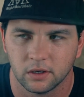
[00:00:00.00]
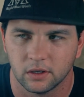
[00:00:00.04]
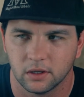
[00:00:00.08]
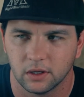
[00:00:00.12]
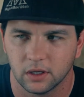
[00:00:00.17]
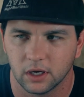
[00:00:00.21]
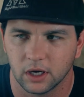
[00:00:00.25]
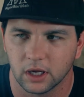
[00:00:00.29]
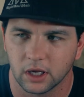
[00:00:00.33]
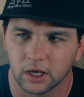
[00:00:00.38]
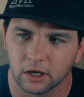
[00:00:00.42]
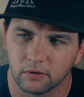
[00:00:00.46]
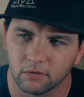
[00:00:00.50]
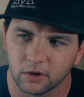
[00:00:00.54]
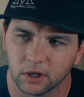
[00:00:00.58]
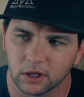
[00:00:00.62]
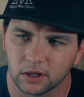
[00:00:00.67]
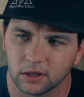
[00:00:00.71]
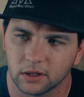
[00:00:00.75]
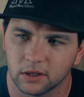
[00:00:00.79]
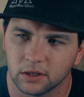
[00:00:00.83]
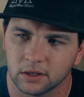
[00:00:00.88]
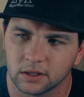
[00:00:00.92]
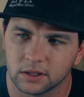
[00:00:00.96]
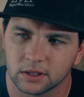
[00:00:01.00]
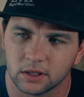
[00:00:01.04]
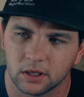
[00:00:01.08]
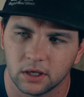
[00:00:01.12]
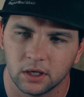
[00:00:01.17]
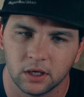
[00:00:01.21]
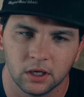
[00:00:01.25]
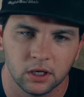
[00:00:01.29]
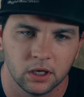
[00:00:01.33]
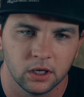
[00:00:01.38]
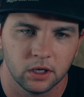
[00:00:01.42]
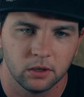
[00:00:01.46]
that I have like this.
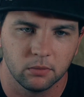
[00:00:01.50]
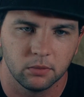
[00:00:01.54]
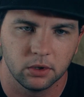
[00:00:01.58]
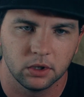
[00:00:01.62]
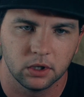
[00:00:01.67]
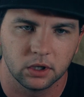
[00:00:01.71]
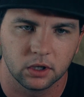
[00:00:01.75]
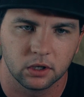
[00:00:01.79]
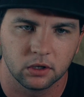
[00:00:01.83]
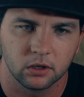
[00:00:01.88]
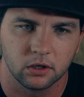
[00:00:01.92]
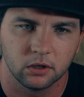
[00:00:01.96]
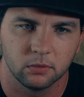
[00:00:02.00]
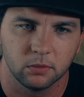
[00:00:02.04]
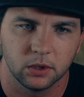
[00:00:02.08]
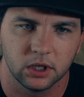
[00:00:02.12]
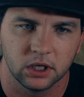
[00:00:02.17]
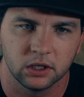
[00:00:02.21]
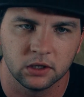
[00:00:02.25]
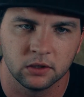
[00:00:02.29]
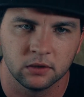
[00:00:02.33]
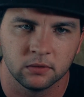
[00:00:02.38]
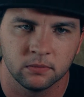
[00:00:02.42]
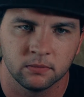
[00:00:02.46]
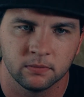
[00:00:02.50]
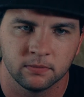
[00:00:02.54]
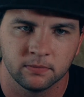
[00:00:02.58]
But you can turn them down,